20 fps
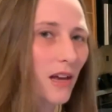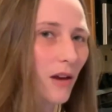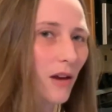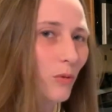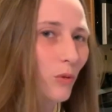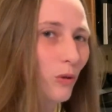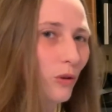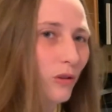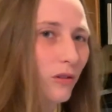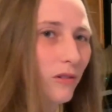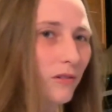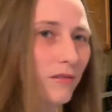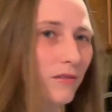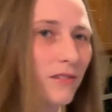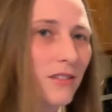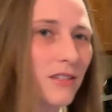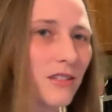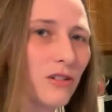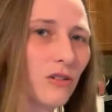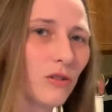I will
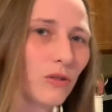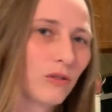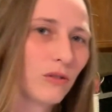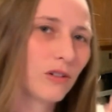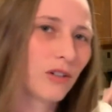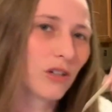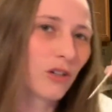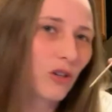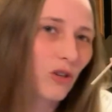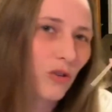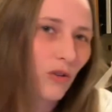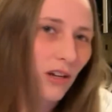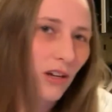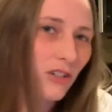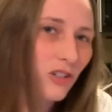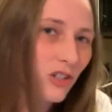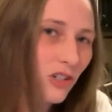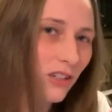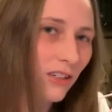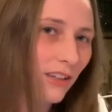still
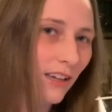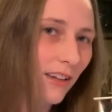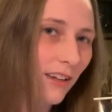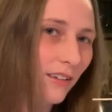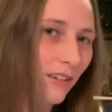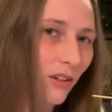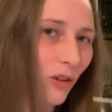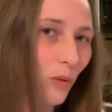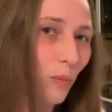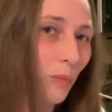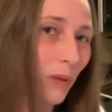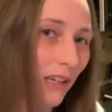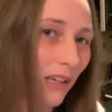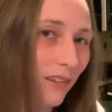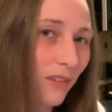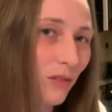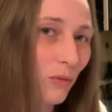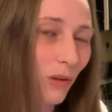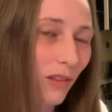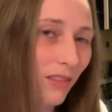crush like a little
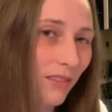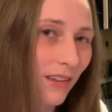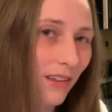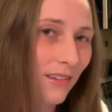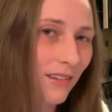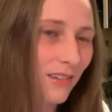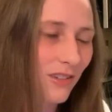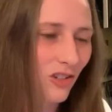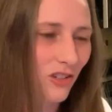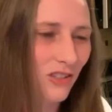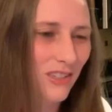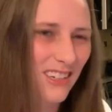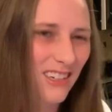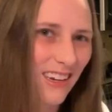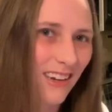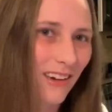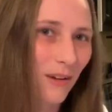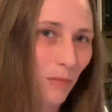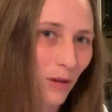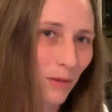piece with this just to
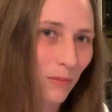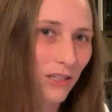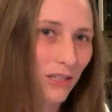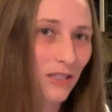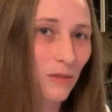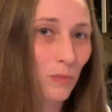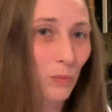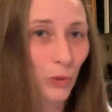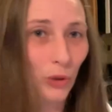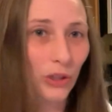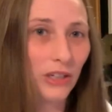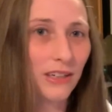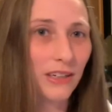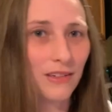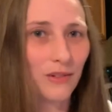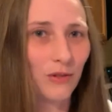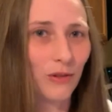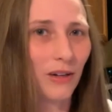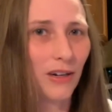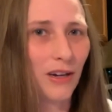kind of maybe split
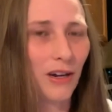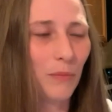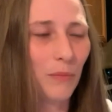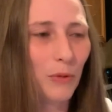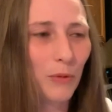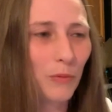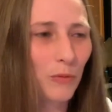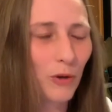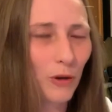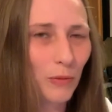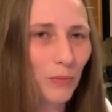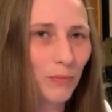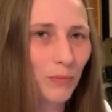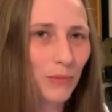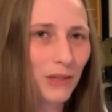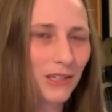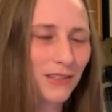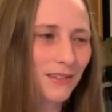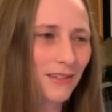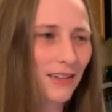into a couple more
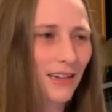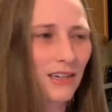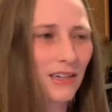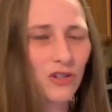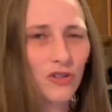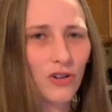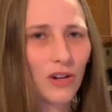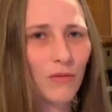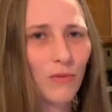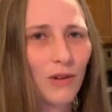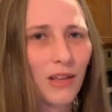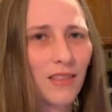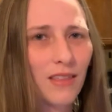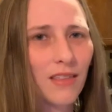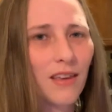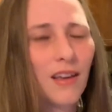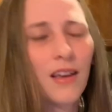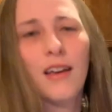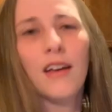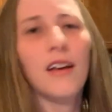pieces I can train with.
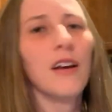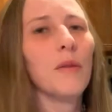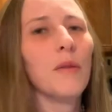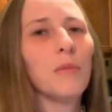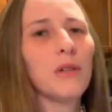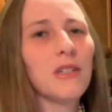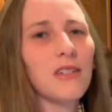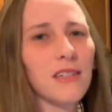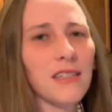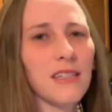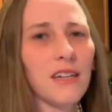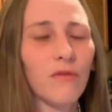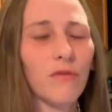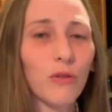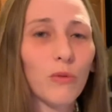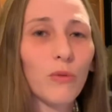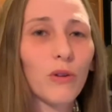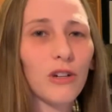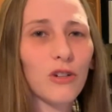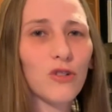But just if
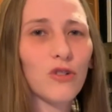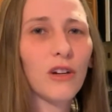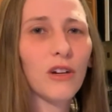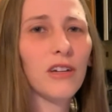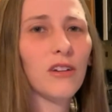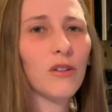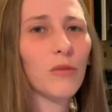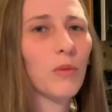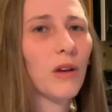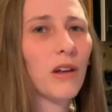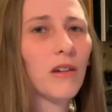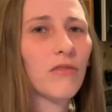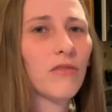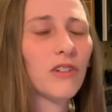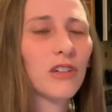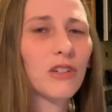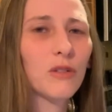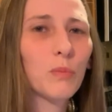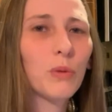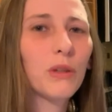you want to train your betta
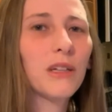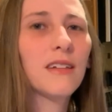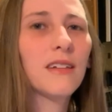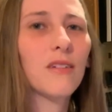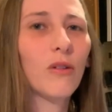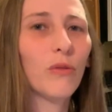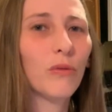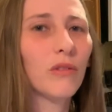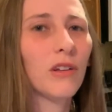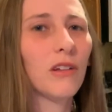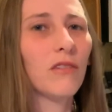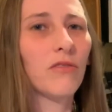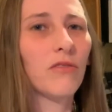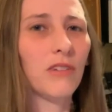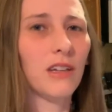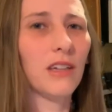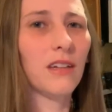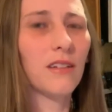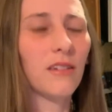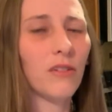fish, please only
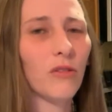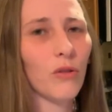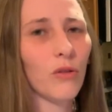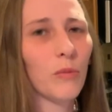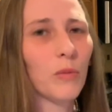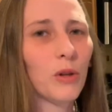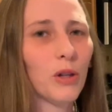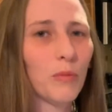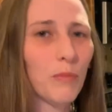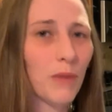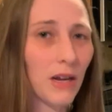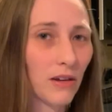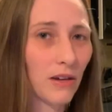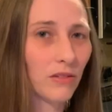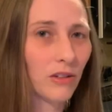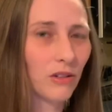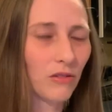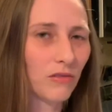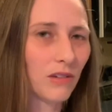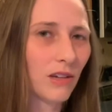feed the normal
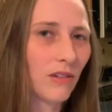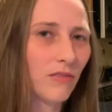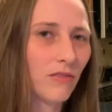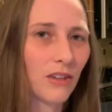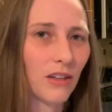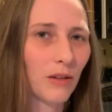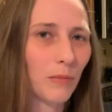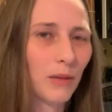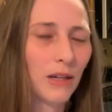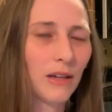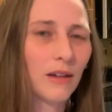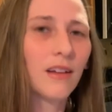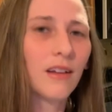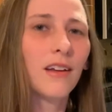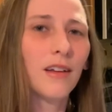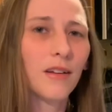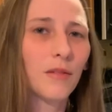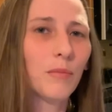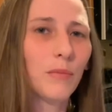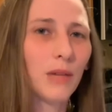amount you give them and
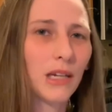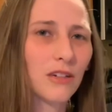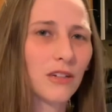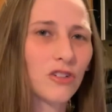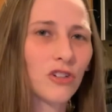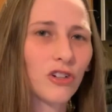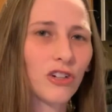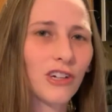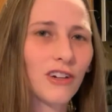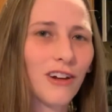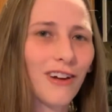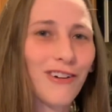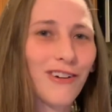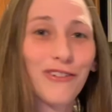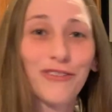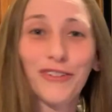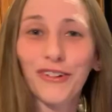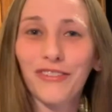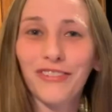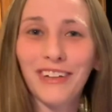make sure you're not
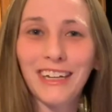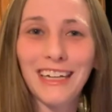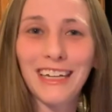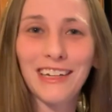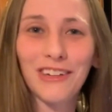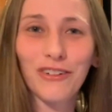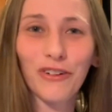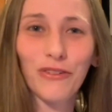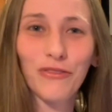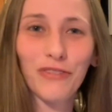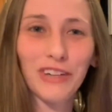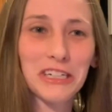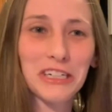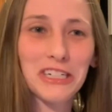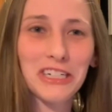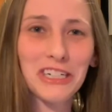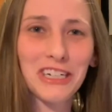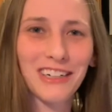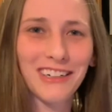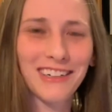overfeeding your
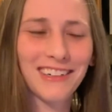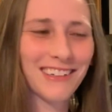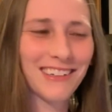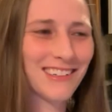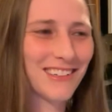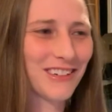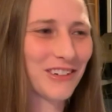fish. So